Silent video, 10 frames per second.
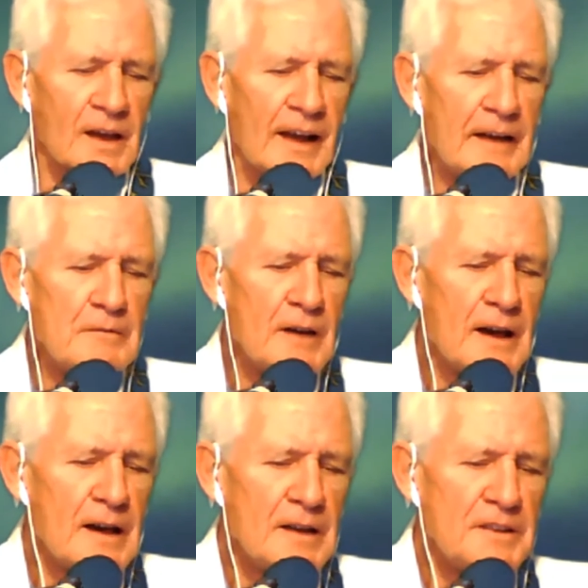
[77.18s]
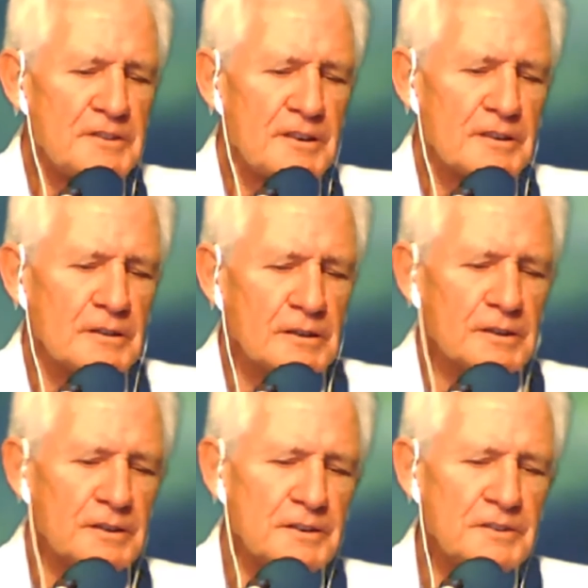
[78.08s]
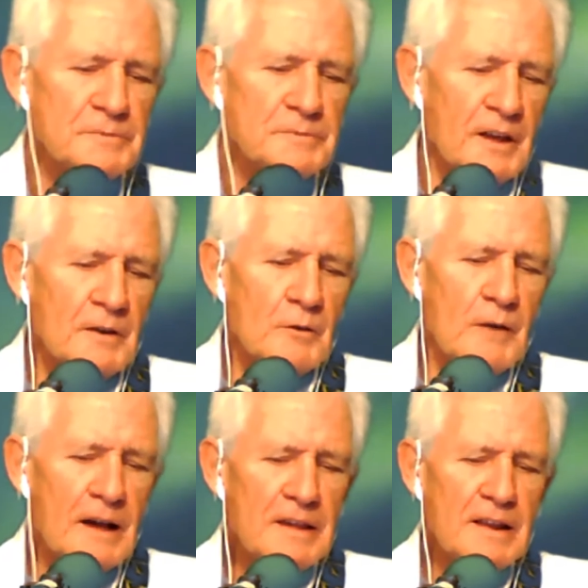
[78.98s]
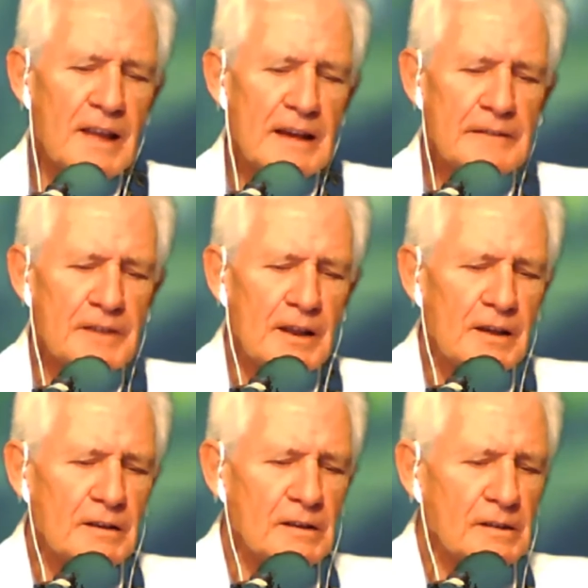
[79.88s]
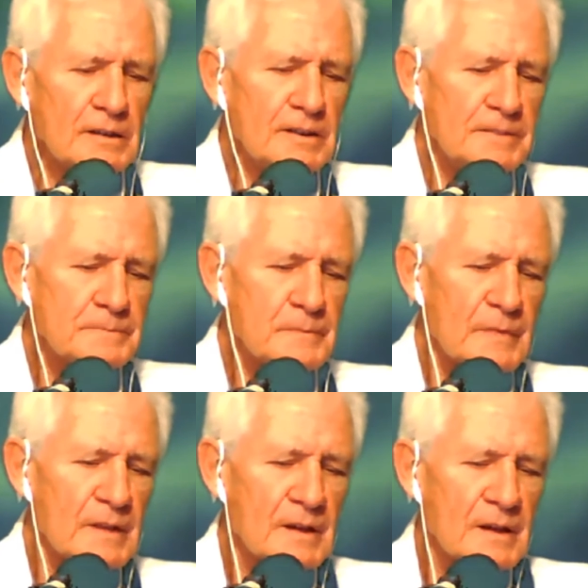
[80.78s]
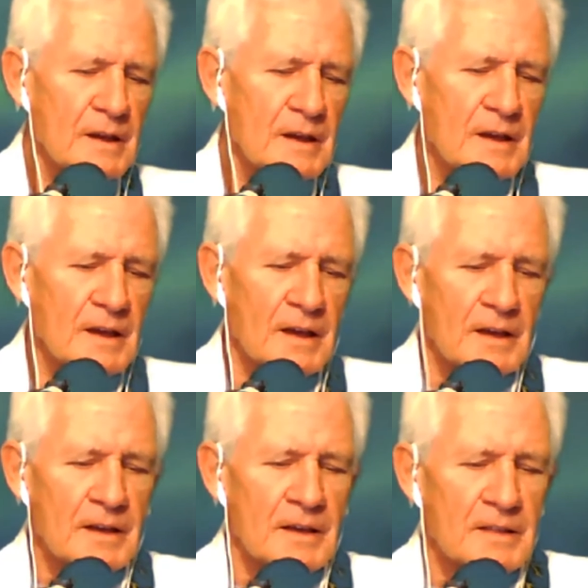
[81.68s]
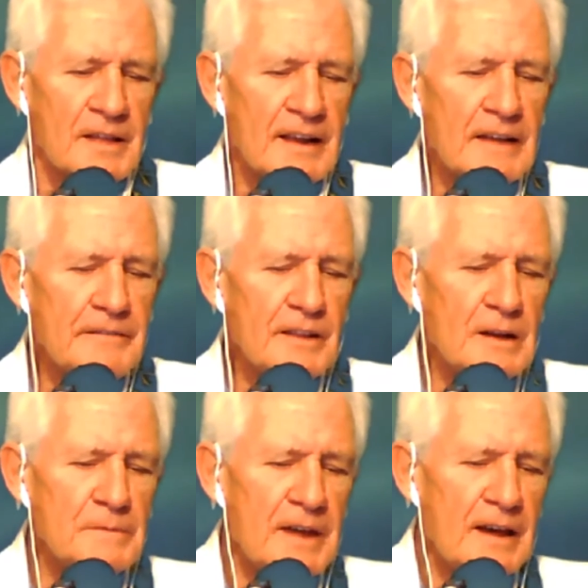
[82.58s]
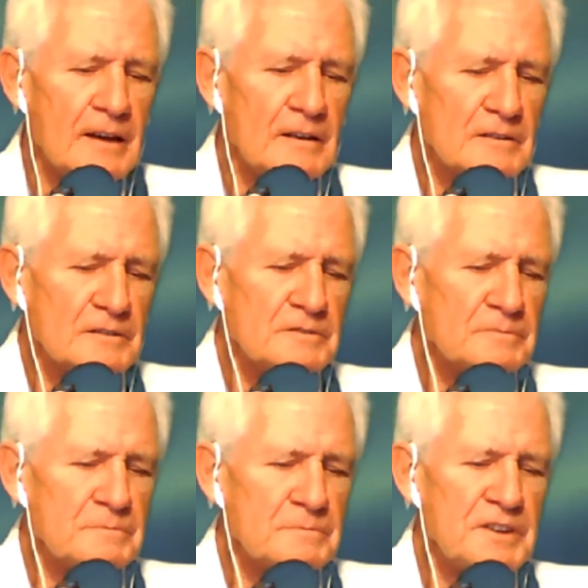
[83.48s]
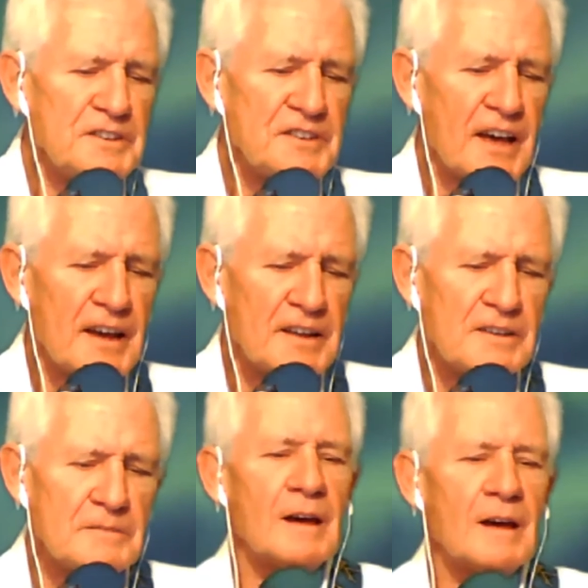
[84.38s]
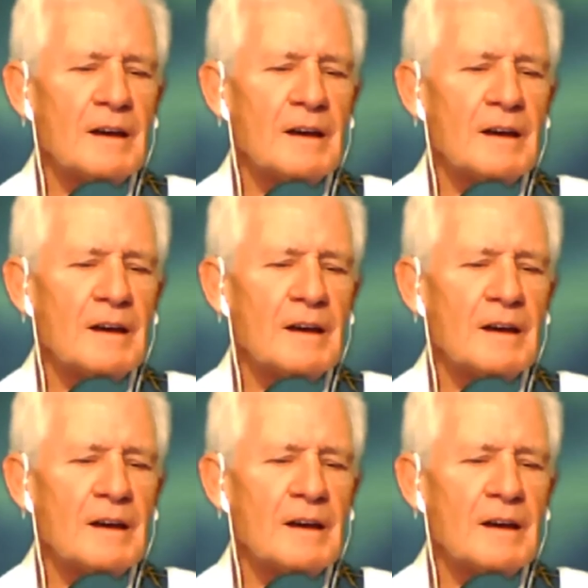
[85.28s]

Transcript: And I'd ride in circles while he laughed a lot. Then I'd flop down beside him.